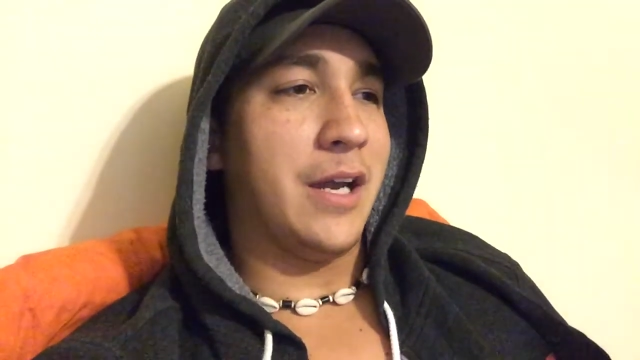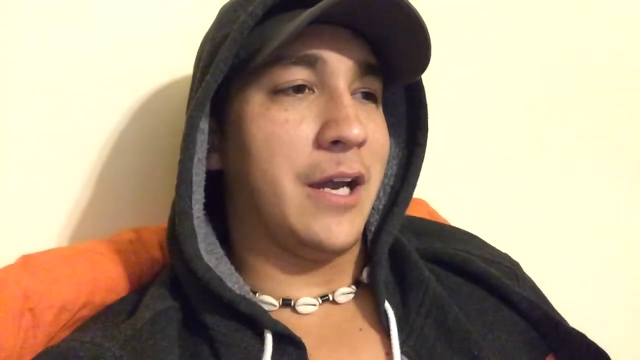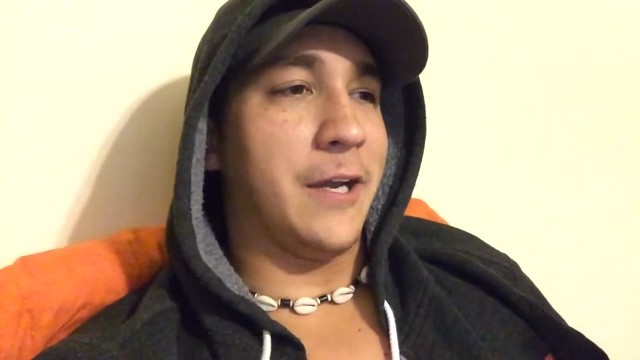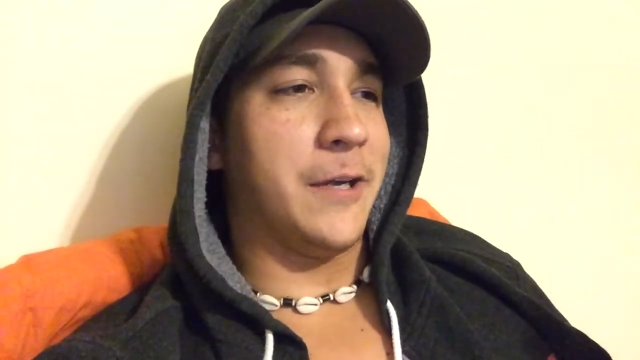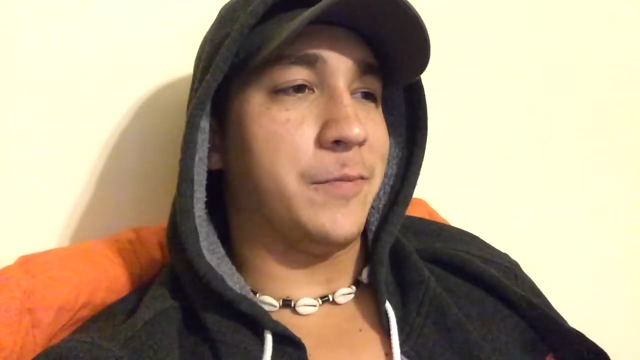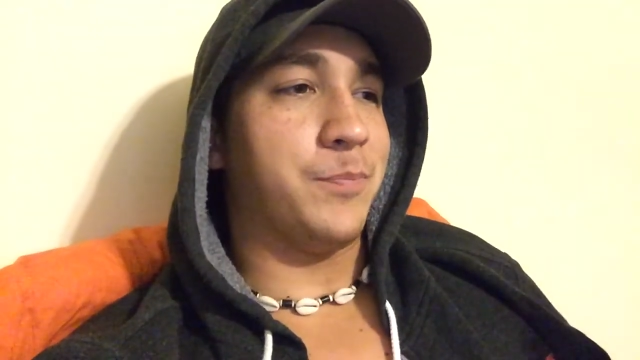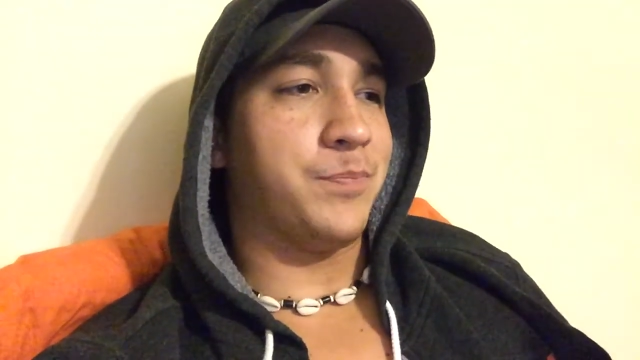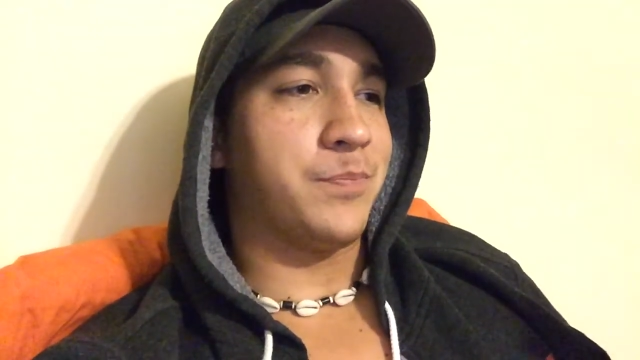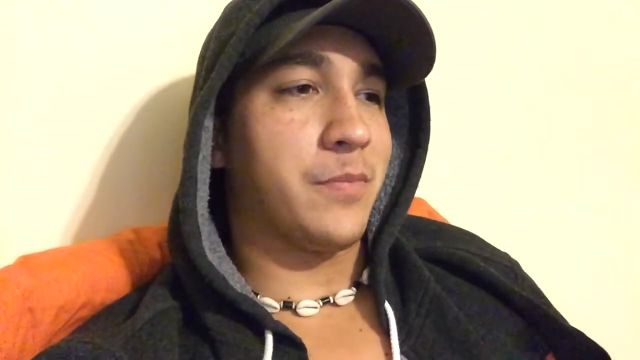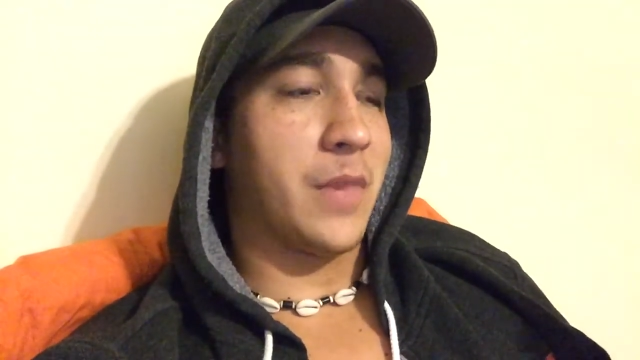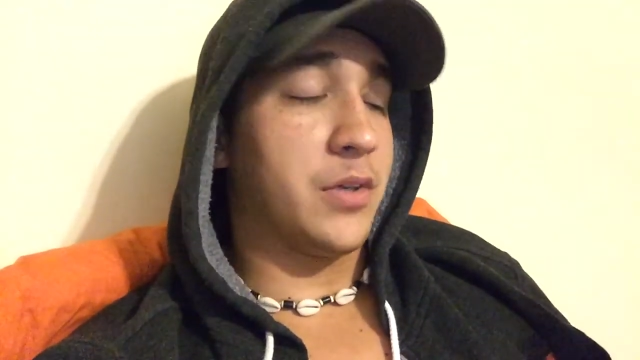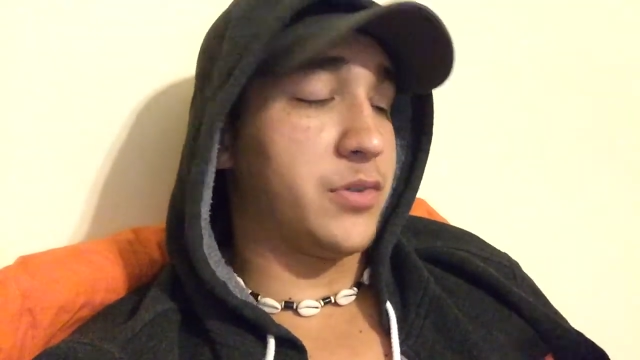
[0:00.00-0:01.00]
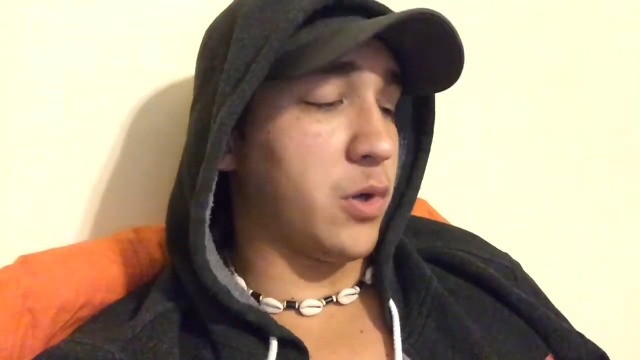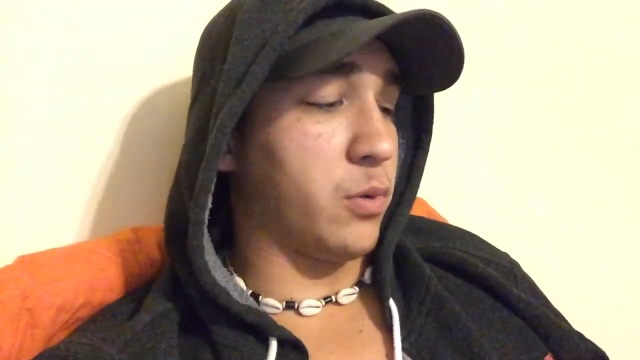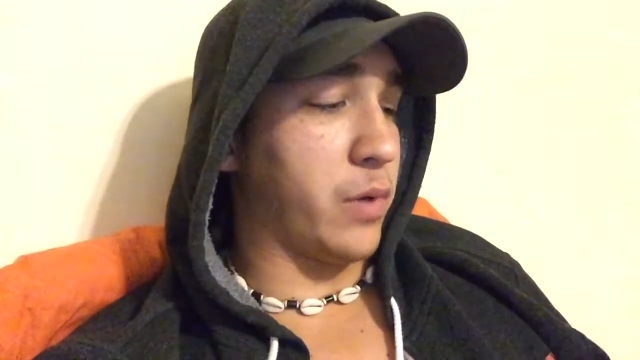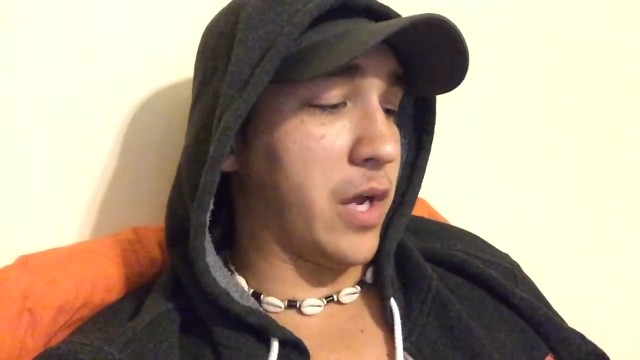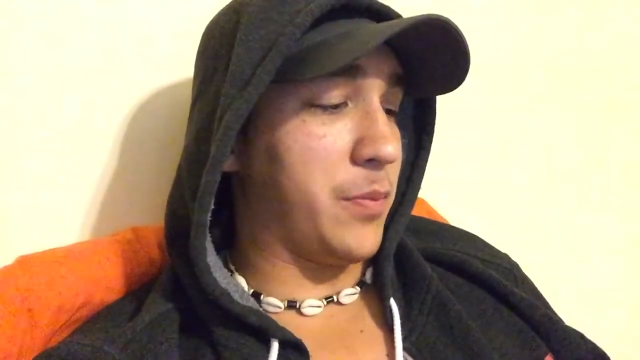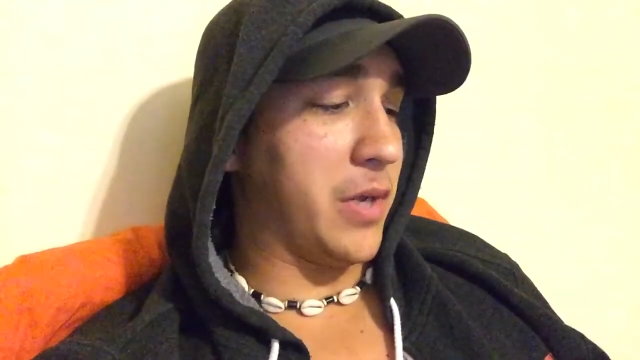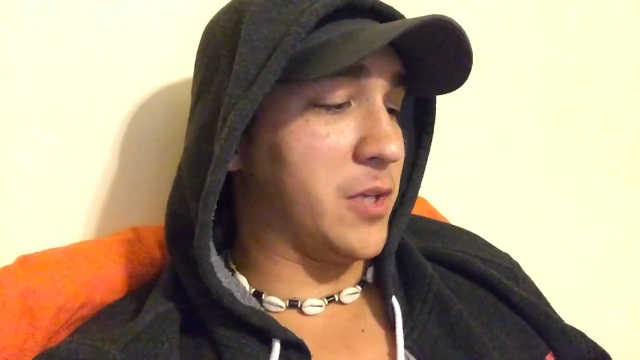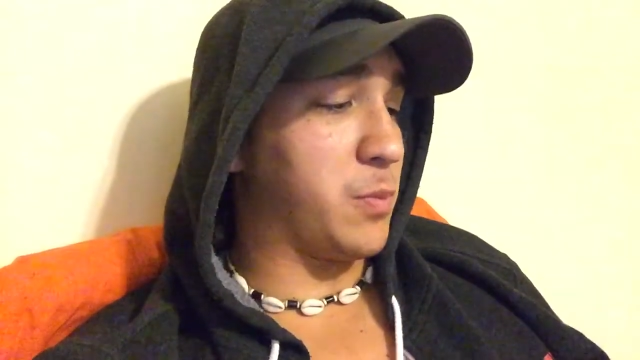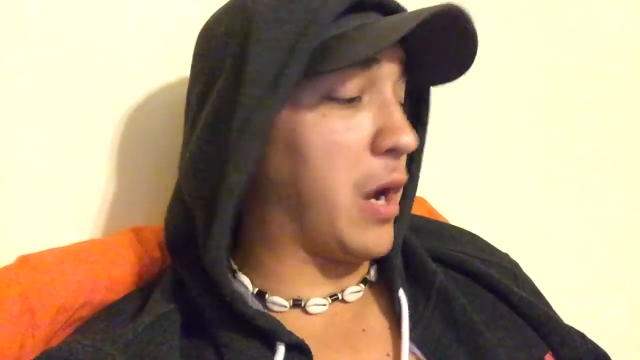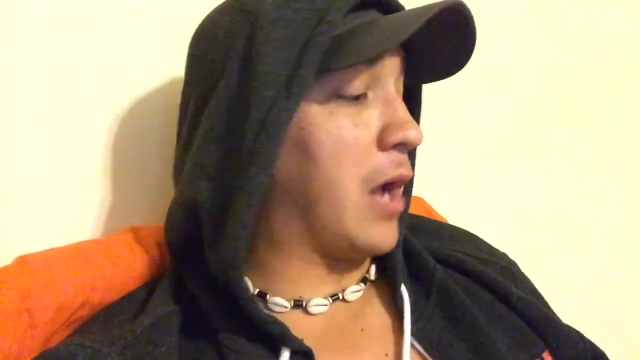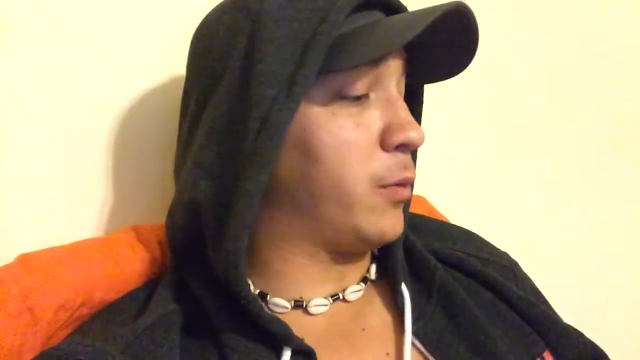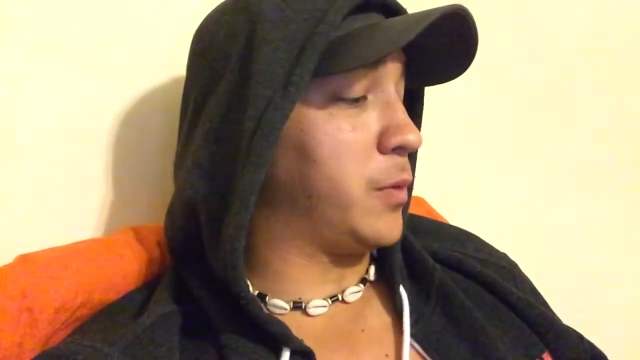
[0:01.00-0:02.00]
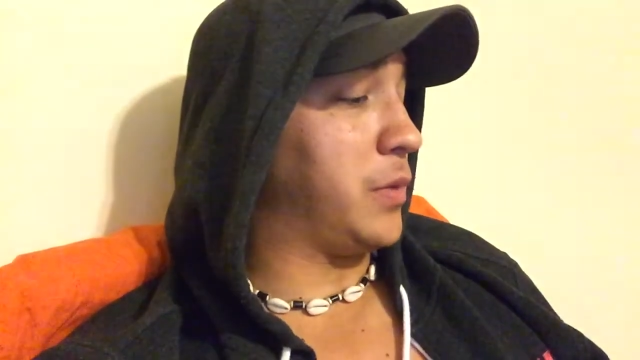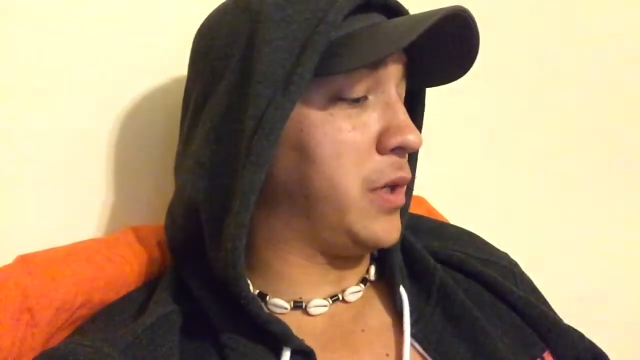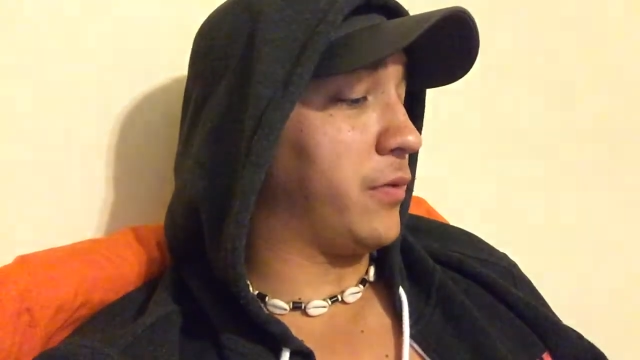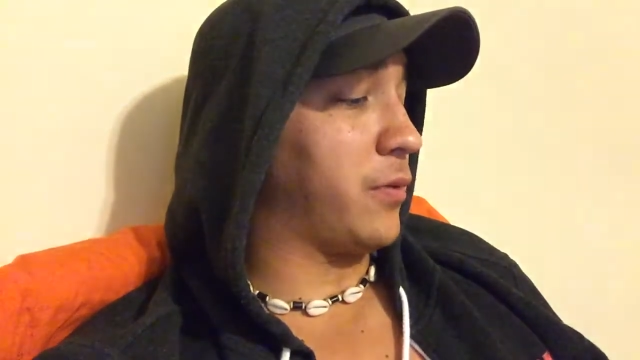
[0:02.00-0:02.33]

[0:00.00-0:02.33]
um so rampage brown would be